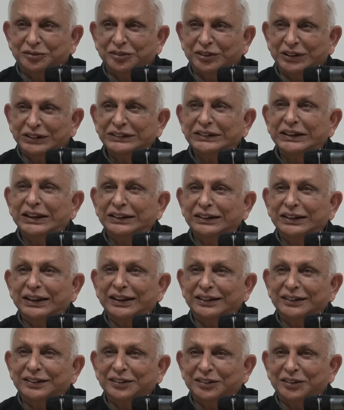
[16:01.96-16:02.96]
Worse than
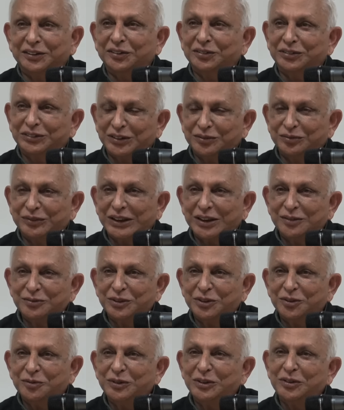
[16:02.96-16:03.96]
that,
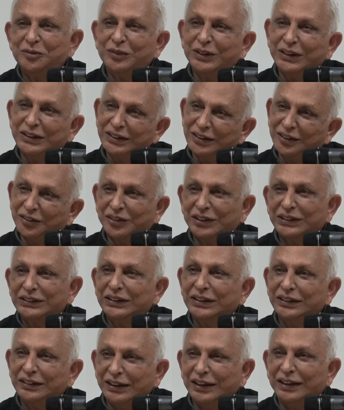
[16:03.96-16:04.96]
sometimes human beings are
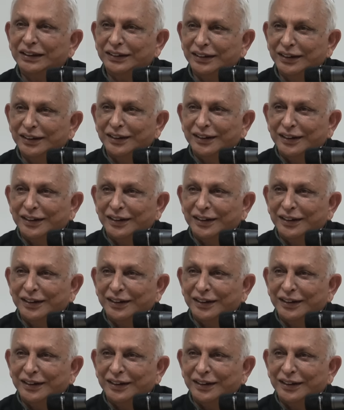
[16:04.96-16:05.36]
worse than that.